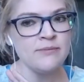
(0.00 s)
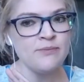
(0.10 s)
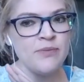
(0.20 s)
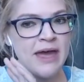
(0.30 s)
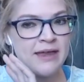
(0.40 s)

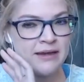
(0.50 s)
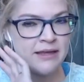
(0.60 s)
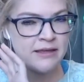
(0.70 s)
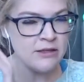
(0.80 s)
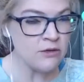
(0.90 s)
that
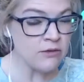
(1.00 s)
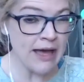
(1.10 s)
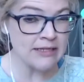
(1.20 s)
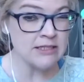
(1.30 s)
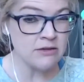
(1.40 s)

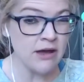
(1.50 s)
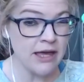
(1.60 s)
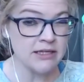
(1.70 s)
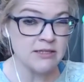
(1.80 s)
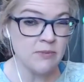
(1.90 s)
UX,
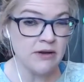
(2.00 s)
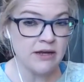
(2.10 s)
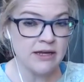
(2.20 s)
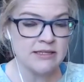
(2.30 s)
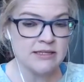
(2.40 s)
UI
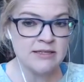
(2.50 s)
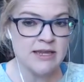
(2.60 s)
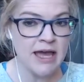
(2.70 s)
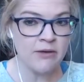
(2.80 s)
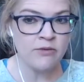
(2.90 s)
experience is
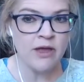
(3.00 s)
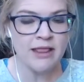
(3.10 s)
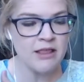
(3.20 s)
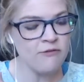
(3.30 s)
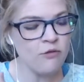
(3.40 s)
not at
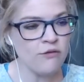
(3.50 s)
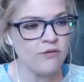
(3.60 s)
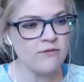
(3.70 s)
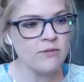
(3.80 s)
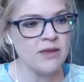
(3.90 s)
the
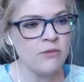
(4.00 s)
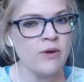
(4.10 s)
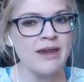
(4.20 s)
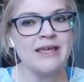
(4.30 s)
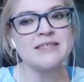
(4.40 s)
forefront for me,
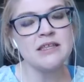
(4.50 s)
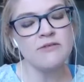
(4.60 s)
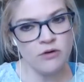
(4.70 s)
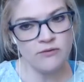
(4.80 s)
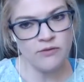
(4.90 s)
what is at the
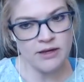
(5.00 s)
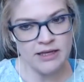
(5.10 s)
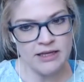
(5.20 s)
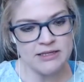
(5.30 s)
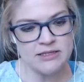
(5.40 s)
forefront
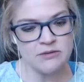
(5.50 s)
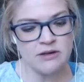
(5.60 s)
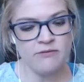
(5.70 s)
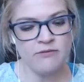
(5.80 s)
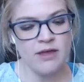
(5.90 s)
is sort of
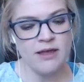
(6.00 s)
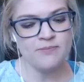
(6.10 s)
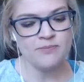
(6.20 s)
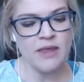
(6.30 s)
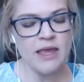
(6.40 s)

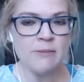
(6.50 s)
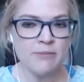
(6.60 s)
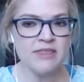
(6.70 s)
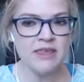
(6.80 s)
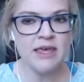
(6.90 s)

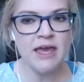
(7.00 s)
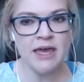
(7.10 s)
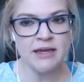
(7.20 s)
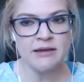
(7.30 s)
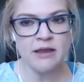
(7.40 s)
empathy
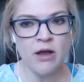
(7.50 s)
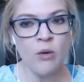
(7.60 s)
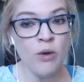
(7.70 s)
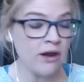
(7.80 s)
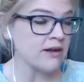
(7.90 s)
and
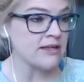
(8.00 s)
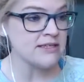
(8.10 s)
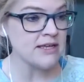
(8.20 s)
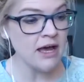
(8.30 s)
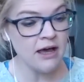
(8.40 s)

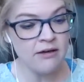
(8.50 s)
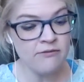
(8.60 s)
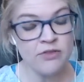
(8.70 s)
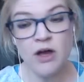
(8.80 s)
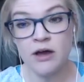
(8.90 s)
awareness of
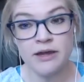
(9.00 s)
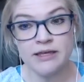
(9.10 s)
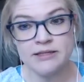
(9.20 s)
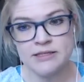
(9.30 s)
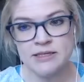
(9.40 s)
the
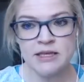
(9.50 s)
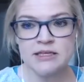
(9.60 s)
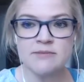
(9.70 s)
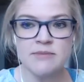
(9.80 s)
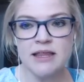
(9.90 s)
audience.
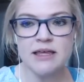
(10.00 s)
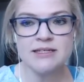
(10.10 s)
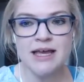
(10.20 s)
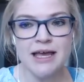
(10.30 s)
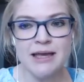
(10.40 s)
To me, a lot of
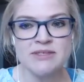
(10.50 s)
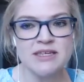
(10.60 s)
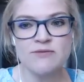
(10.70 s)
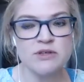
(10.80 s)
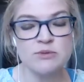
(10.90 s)
times the
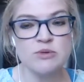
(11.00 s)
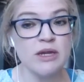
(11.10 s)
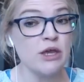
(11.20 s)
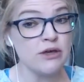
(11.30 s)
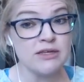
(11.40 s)
difference between
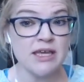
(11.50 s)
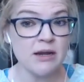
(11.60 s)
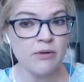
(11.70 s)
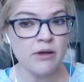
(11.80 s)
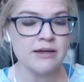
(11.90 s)
a good data
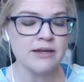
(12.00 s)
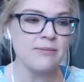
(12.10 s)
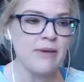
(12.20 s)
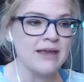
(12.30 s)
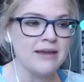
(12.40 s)
product and a
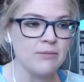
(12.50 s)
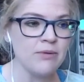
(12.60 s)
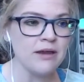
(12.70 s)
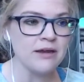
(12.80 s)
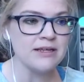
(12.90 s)
bad data
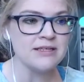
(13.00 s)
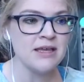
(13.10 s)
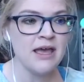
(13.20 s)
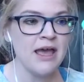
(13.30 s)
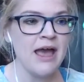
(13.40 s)
product is
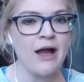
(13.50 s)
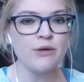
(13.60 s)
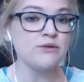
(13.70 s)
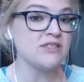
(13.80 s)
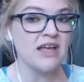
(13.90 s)
how
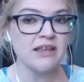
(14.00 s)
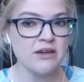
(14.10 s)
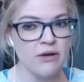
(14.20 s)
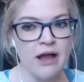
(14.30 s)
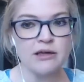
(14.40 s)
you sell it
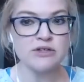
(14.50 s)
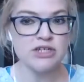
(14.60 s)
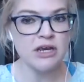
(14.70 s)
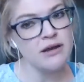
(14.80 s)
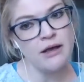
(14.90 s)
or how you
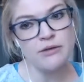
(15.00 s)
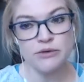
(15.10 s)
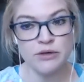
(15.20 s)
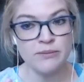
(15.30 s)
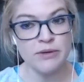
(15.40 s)
share it, how you
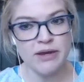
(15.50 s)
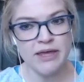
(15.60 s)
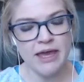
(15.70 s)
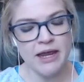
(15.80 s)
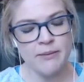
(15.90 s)

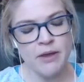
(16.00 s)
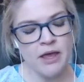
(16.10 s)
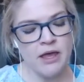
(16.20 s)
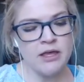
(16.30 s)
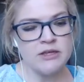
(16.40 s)
communicate it.
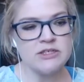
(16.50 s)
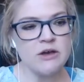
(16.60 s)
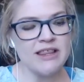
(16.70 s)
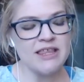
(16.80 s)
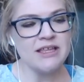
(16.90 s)
So
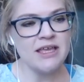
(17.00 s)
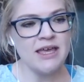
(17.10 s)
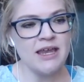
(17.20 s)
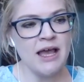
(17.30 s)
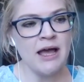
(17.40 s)
I think that
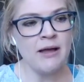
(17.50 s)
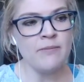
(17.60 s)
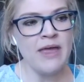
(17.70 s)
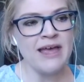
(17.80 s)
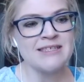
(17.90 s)

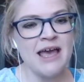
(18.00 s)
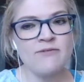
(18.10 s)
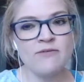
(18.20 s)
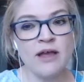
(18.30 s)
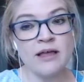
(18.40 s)
as
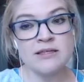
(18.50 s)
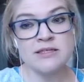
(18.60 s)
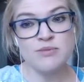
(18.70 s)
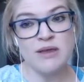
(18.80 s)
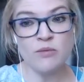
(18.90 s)
I've
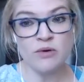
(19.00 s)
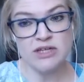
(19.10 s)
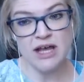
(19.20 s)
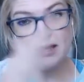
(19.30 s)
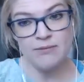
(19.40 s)
spent more
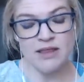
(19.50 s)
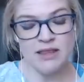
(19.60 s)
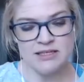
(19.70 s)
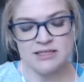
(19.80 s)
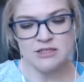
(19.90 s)
time in
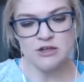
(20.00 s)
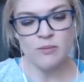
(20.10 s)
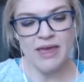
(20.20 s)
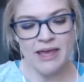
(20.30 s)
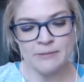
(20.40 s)
this
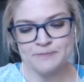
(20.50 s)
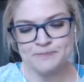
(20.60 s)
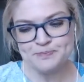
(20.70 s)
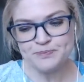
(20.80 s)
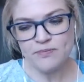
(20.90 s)
domain,
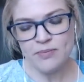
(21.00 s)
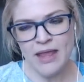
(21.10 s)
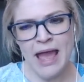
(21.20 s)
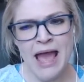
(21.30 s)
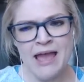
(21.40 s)

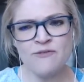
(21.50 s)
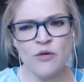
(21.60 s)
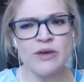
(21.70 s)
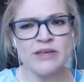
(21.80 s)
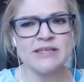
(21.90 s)
I've
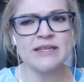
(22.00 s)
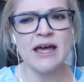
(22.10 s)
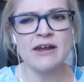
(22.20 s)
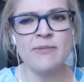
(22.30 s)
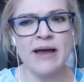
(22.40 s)
focused a lot
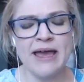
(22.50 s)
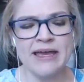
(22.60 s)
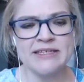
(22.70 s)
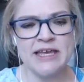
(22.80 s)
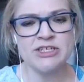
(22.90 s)
of my
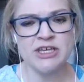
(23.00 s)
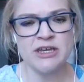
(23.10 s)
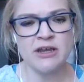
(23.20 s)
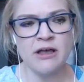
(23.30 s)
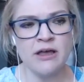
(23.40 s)

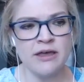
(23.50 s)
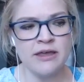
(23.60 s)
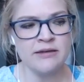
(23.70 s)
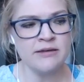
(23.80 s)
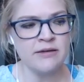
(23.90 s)
attention
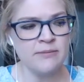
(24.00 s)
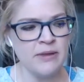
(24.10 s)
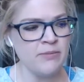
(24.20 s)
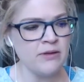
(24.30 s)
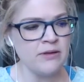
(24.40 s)
on
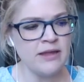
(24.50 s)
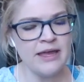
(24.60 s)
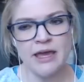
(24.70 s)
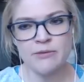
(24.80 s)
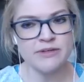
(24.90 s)
people like
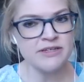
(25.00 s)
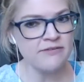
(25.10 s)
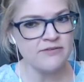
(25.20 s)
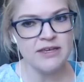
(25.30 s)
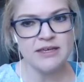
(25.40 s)
Edward
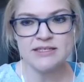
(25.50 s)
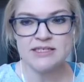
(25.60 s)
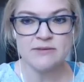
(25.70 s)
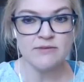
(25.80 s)
Tufte and Stephen